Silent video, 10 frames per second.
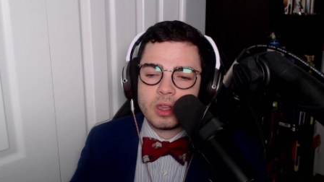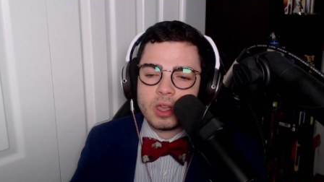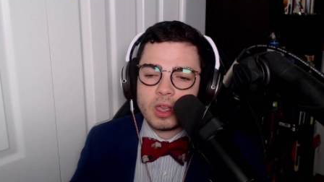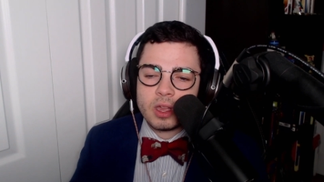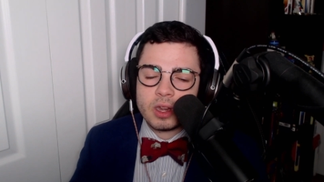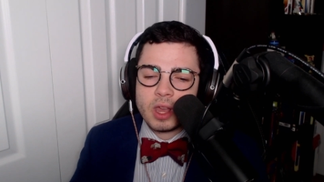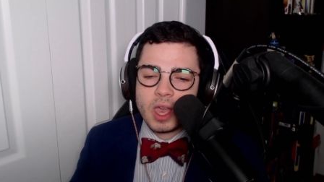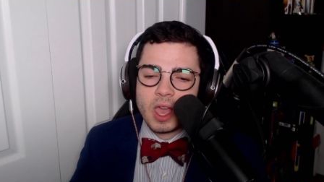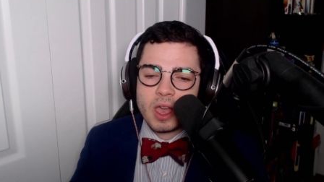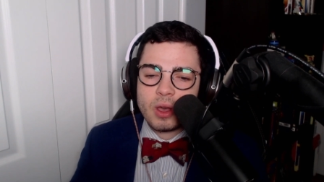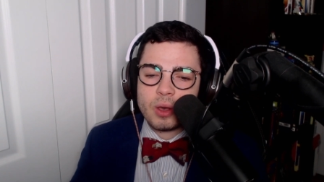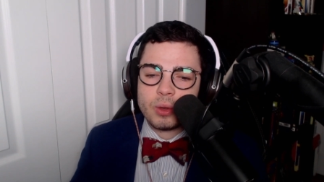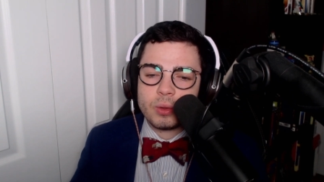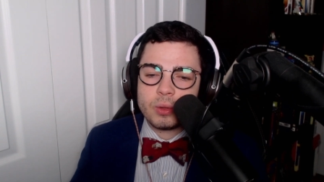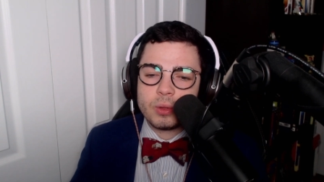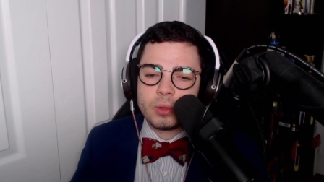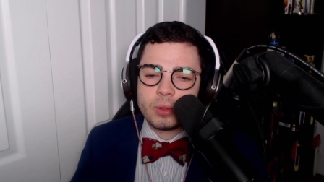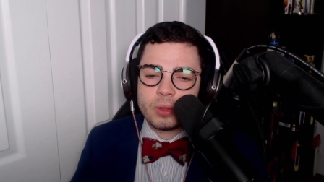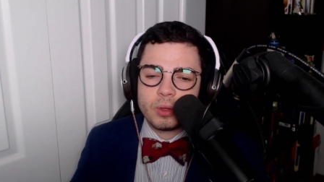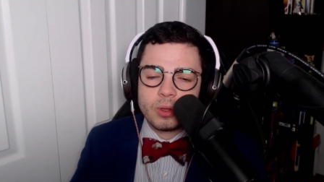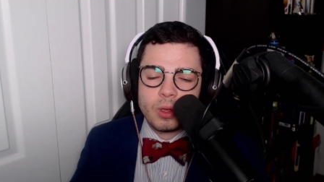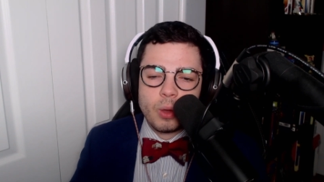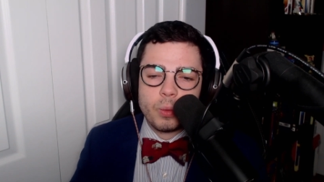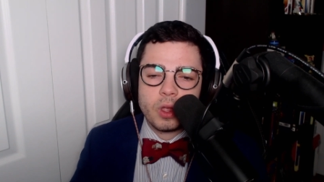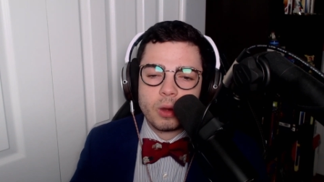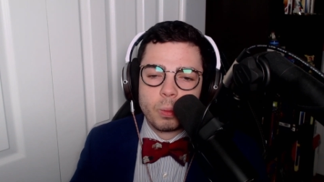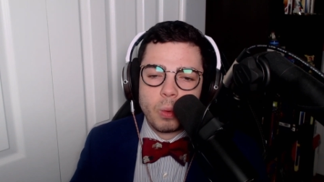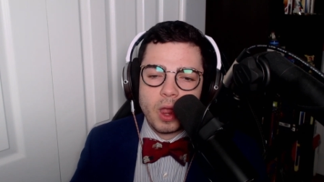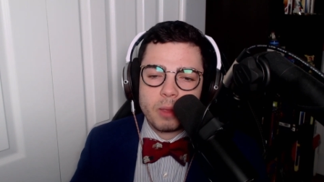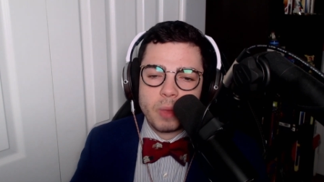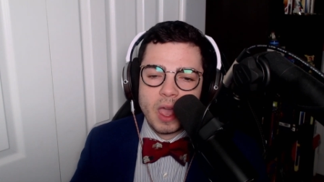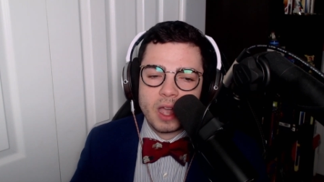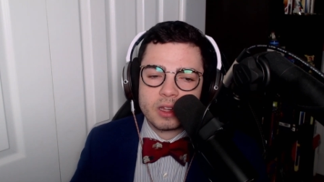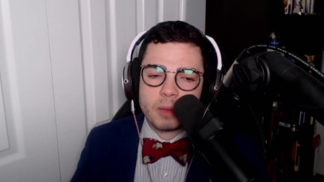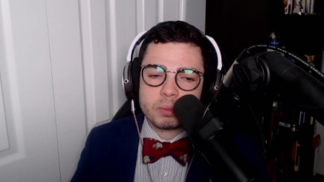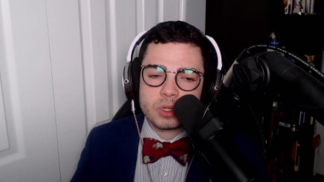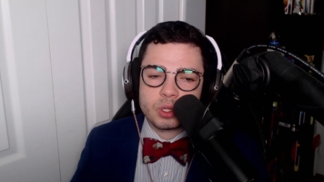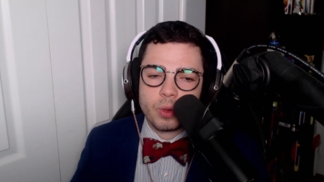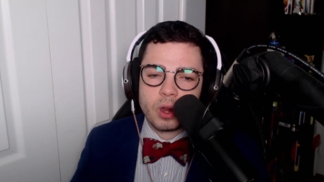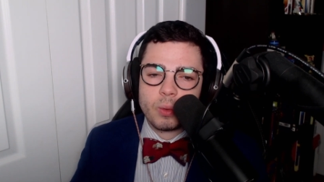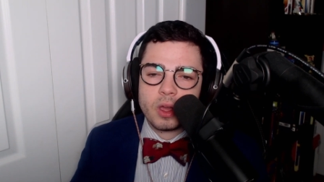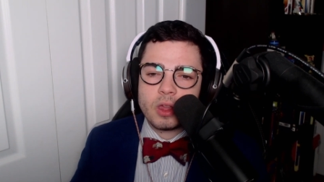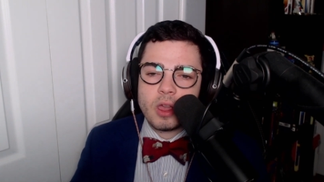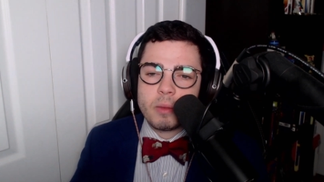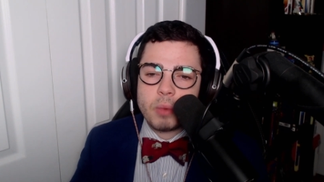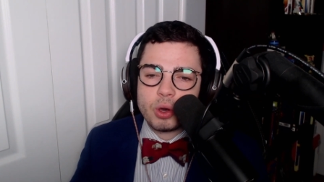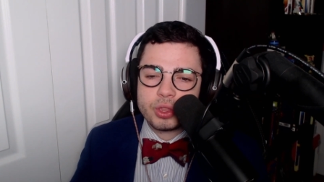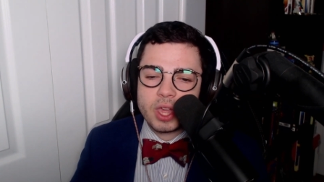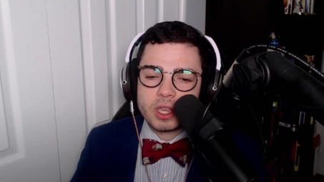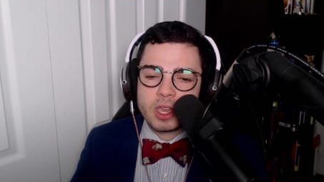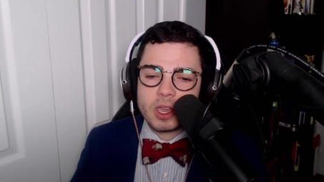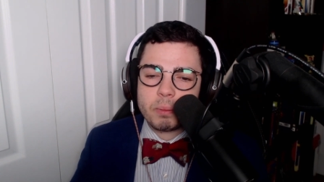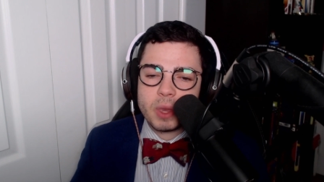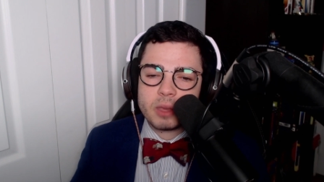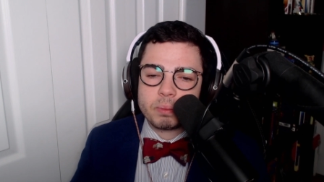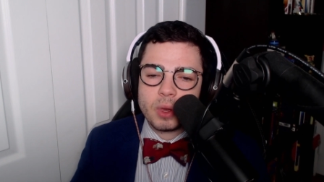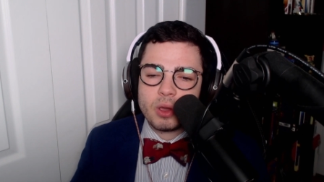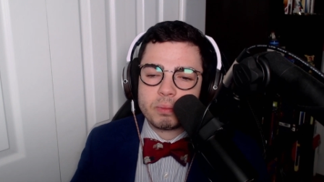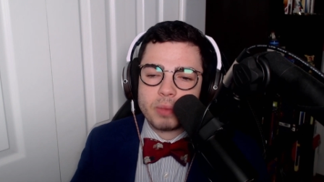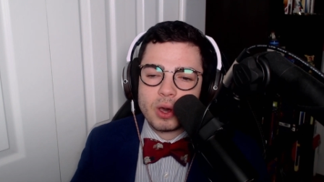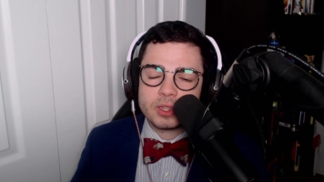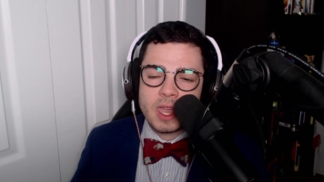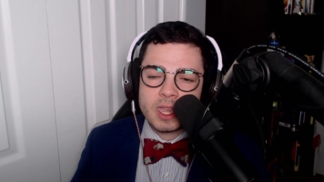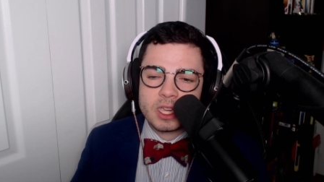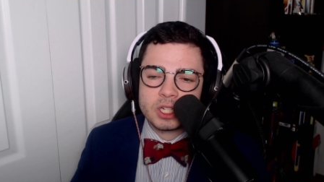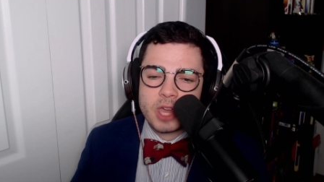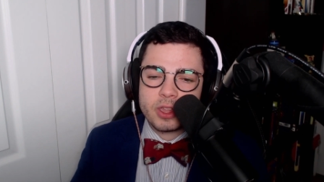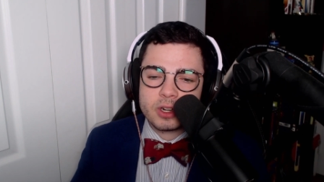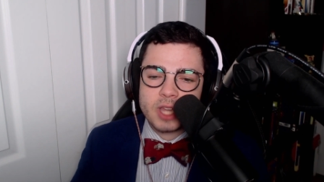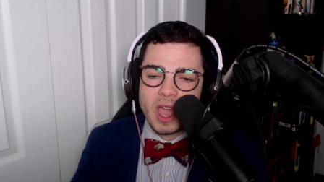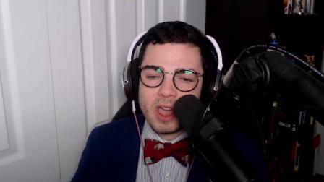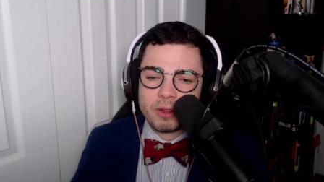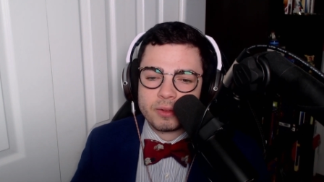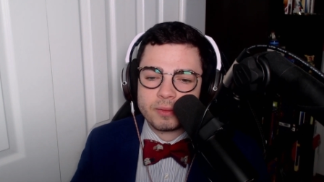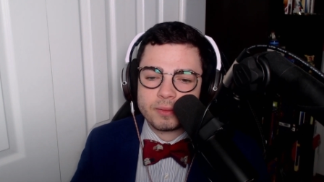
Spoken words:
And now we are right back up to square one. Both thinking a big boot. Both take each other down.